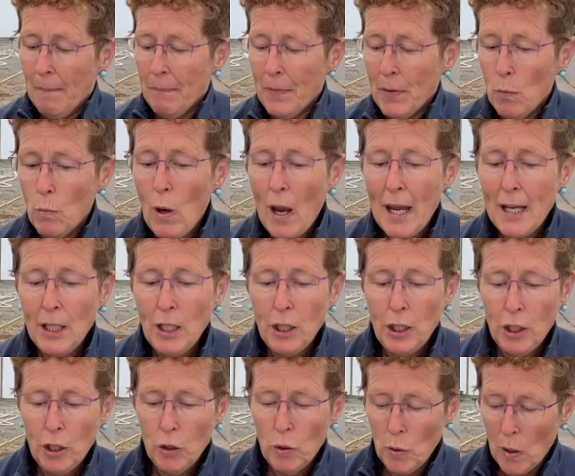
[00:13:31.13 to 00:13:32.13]
When
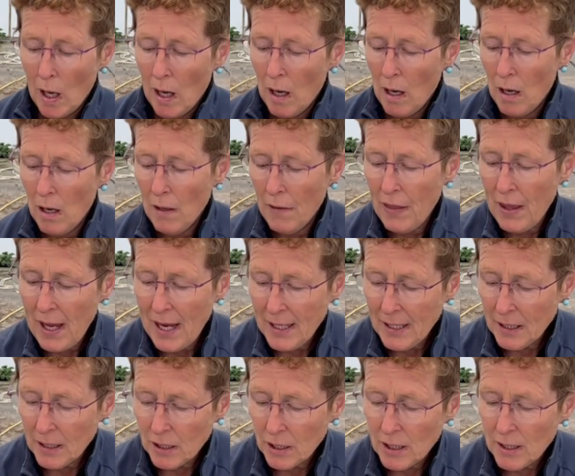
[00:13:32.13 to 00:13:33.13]
you are
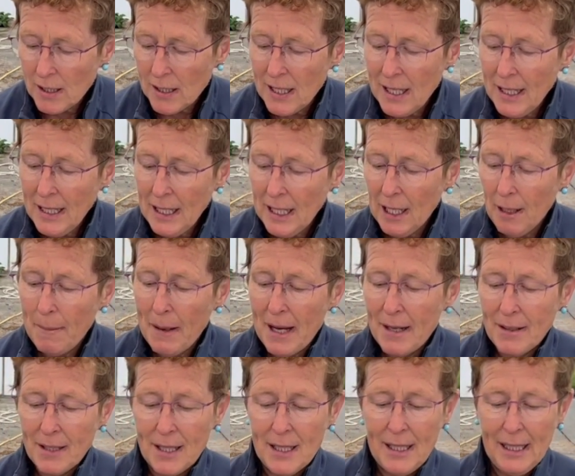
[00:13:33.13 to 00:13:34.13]
then thinking
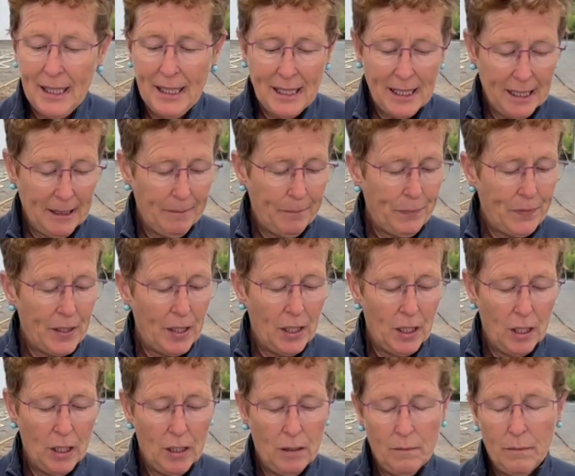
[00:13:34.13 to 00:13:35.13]
about seeding,
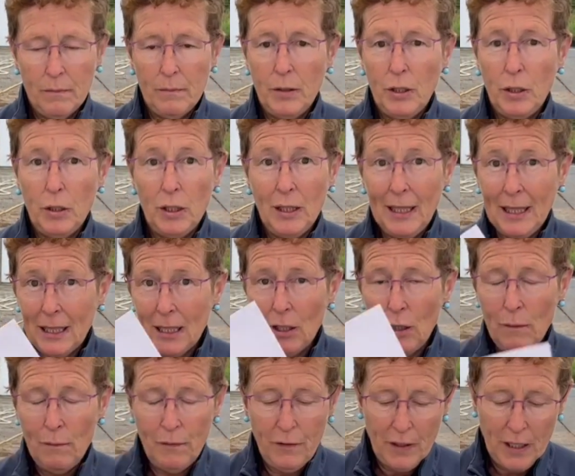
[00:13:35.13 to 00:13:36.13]
little
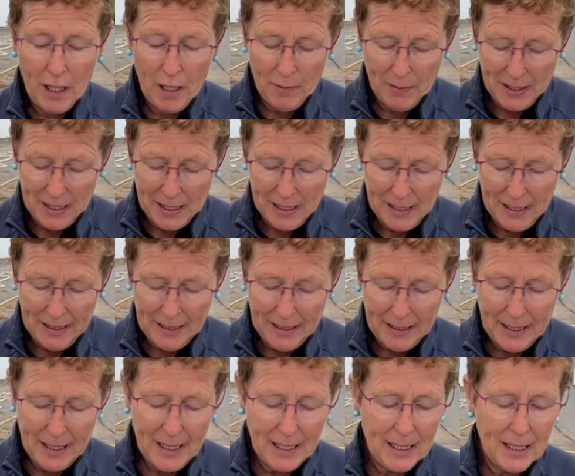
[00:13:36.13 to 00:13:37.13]
envelopes like
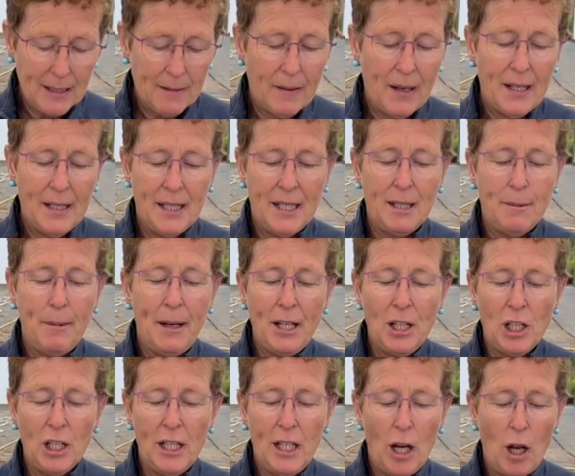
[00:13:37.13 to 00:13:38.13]
this, and
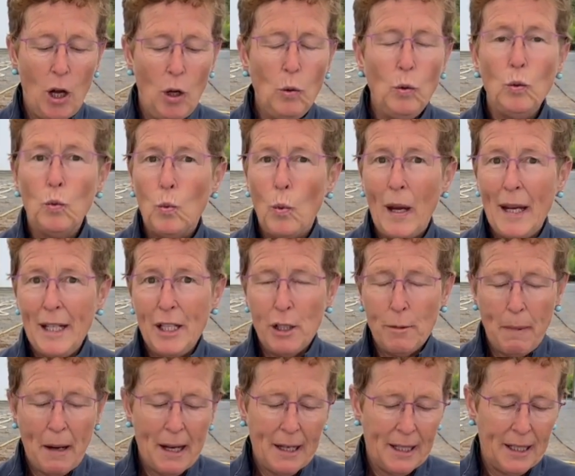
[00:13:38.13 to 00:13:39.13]
especially old wage
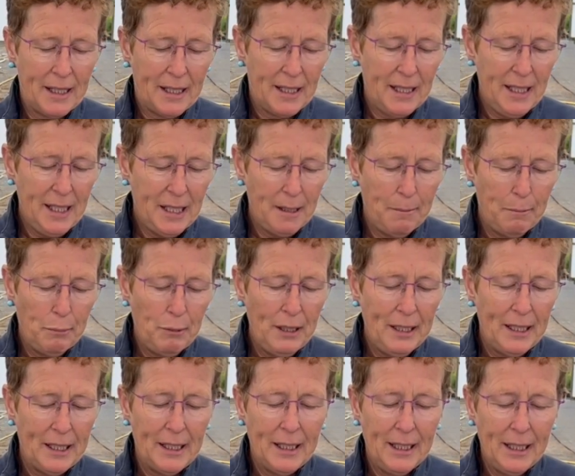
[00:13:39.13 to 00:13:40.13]
packets, these are
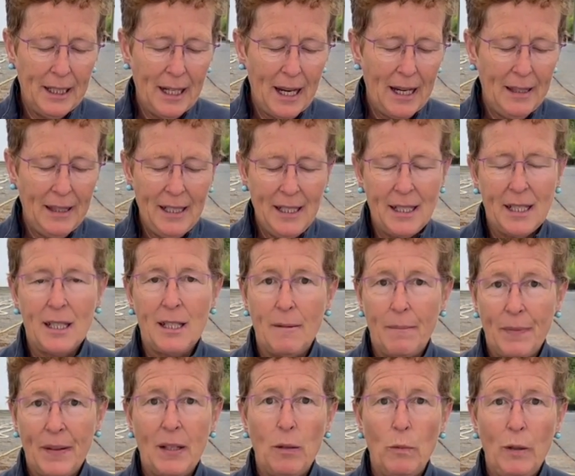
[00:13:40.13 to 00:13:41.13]
brilliant. Again, these are
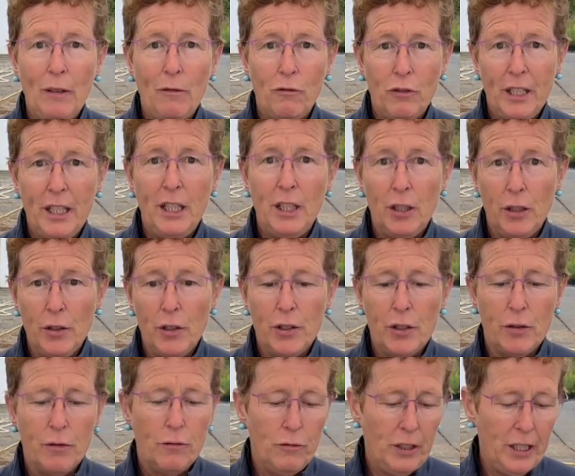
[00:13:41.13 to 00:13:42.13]
something we've reused
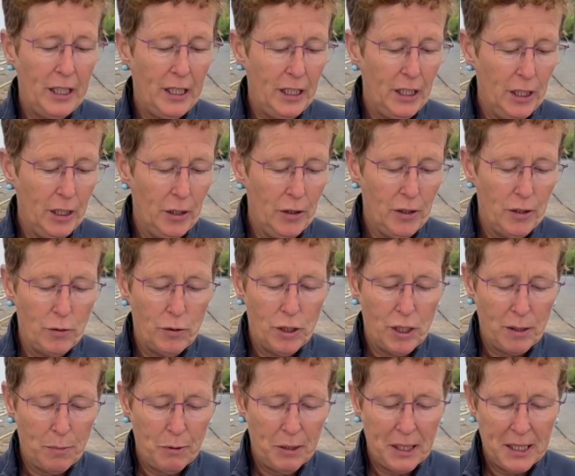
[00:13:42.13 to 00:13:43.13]
and reused,
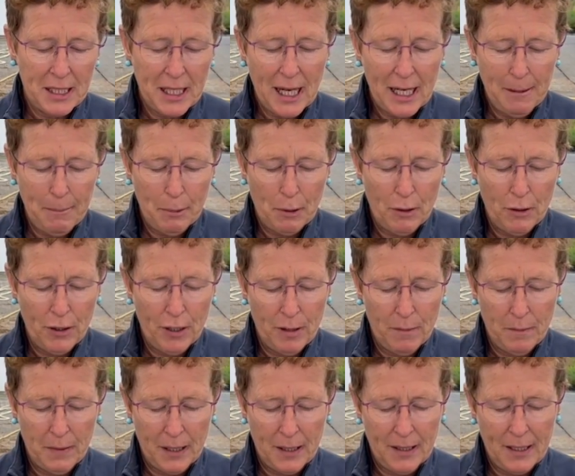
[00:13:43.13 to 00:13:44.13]
just put tape on
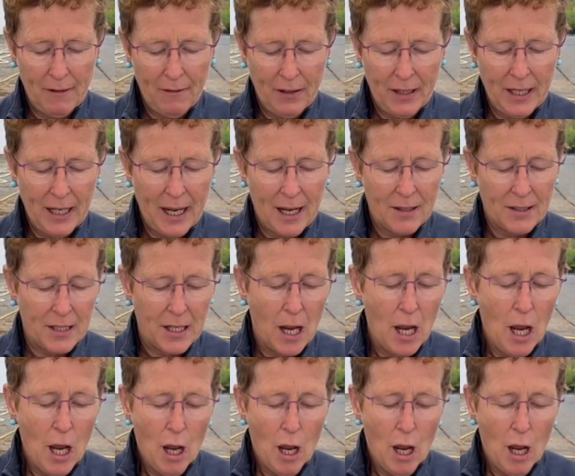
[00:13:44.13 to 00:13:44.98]
them and everything else.